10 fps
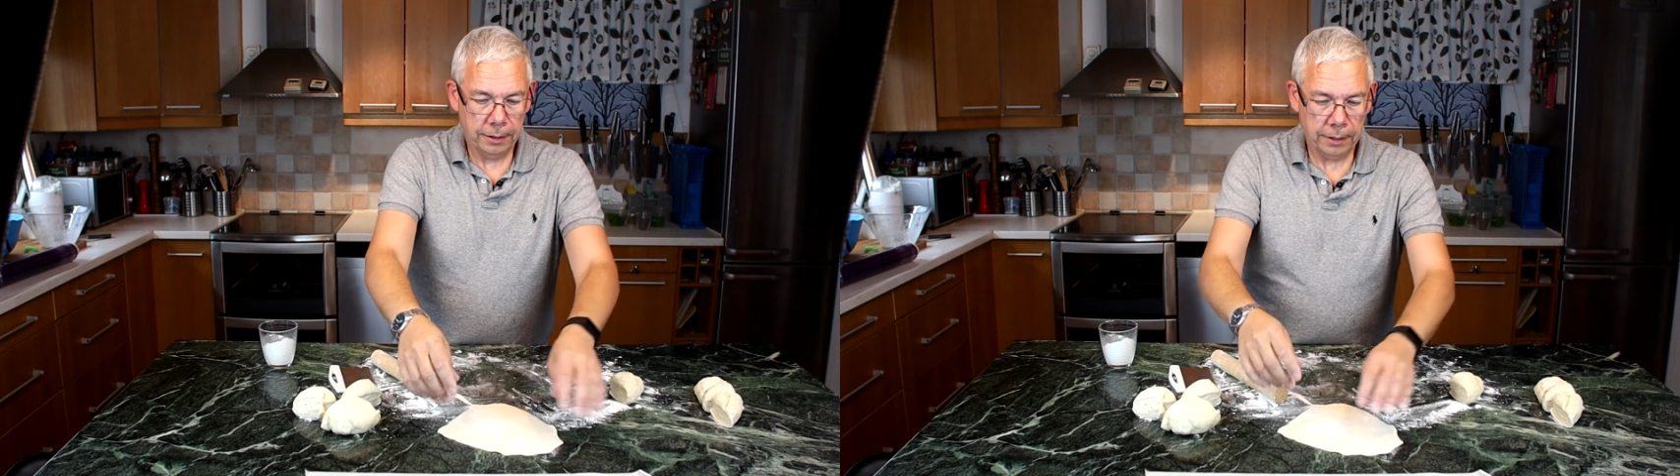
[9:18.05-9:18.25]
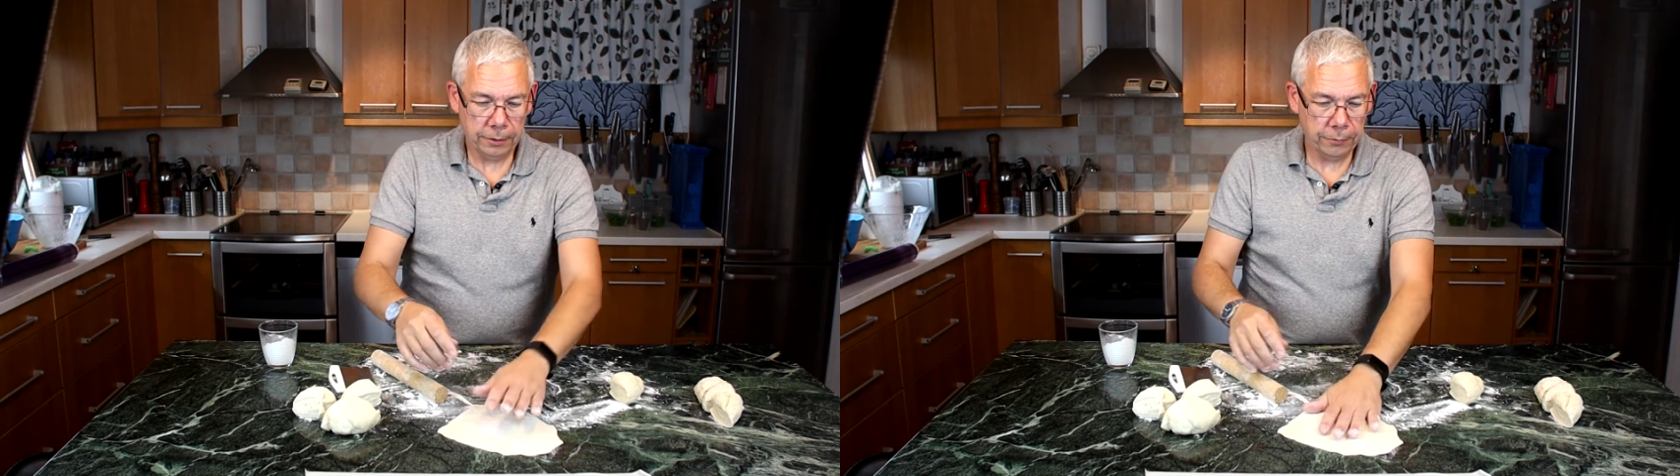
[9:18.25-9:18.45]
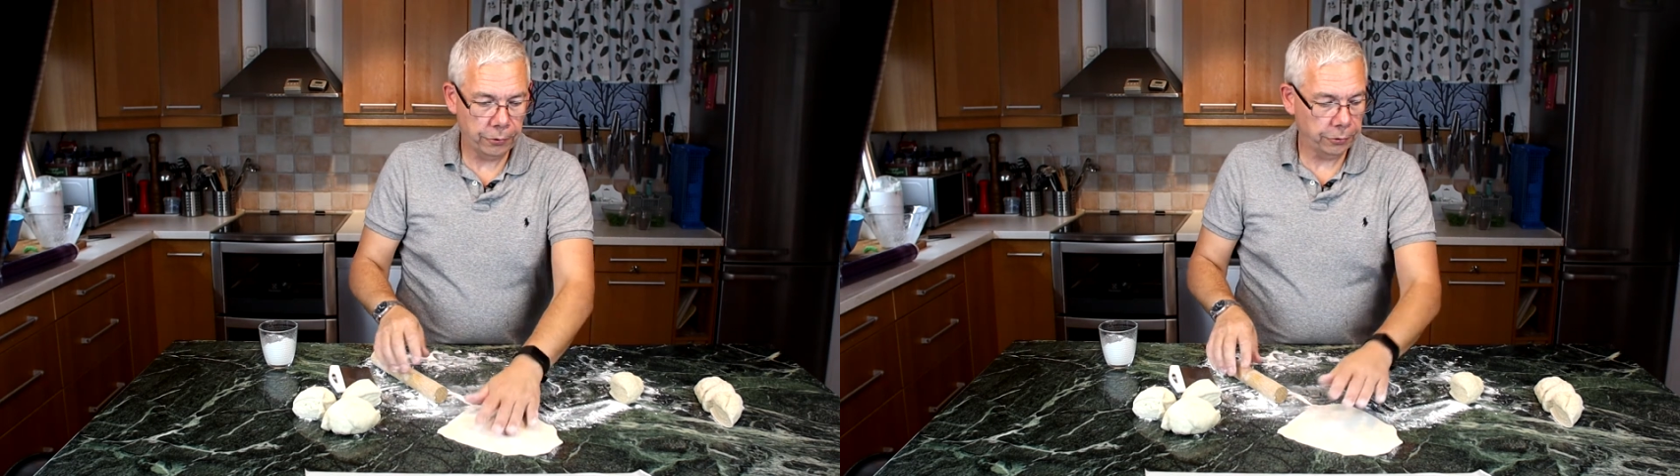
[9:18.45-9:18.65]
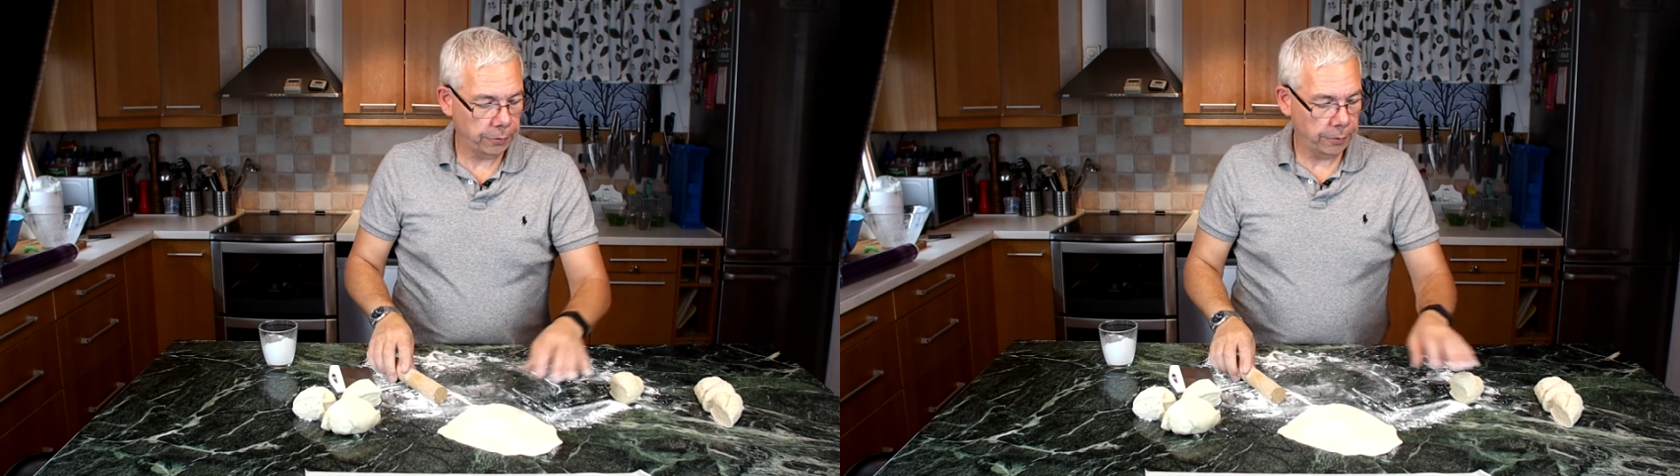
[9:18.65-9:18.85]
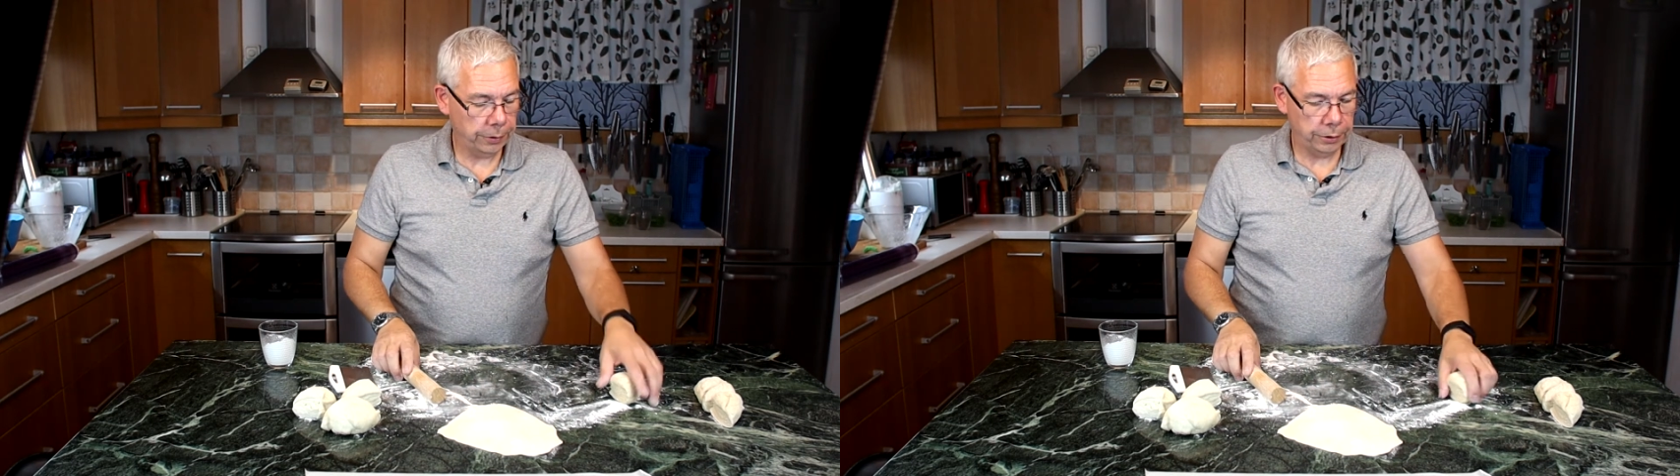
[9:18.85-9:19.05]
That's the first
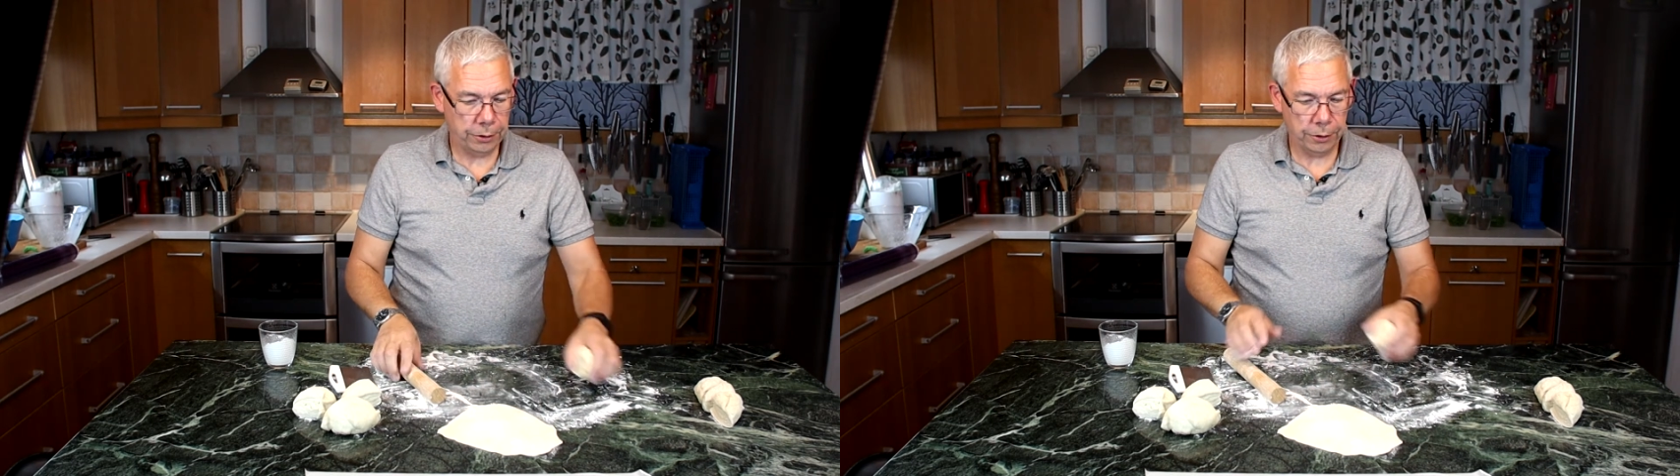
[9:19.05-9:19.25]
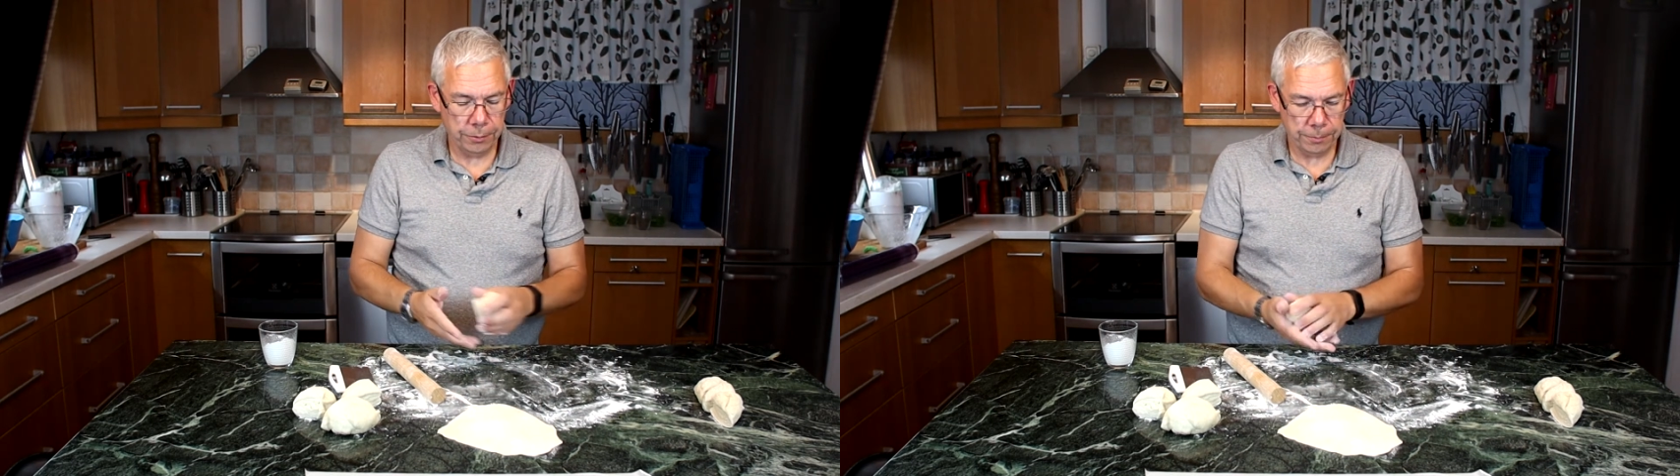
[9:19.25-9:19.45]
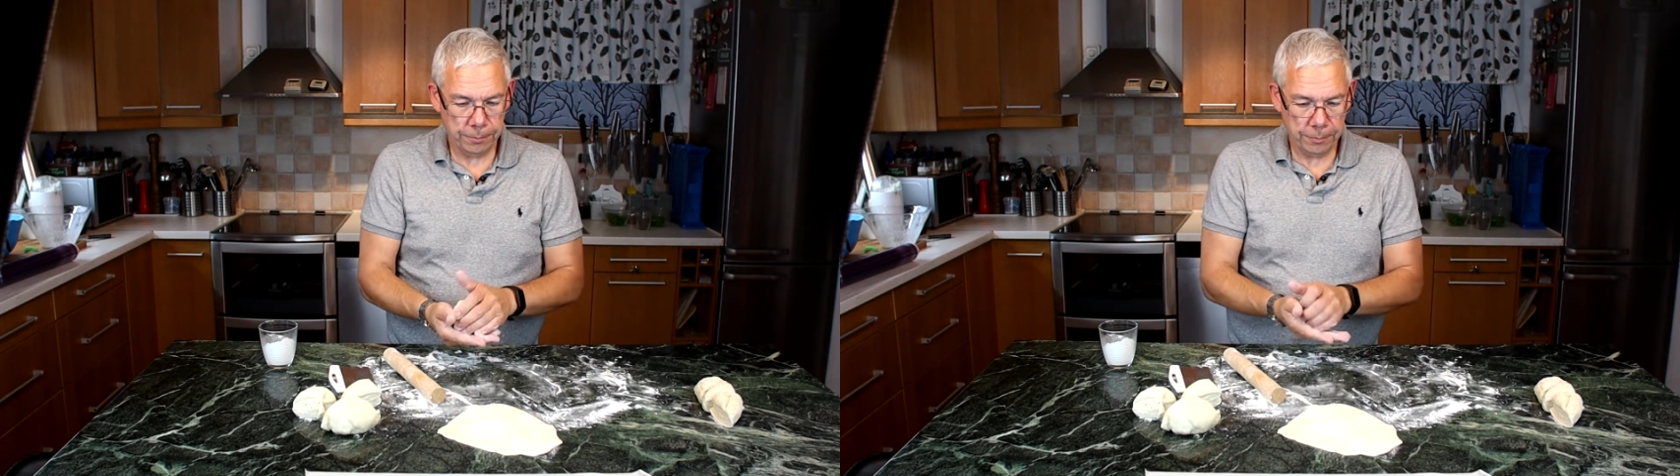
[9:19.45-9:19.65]
one with the dough,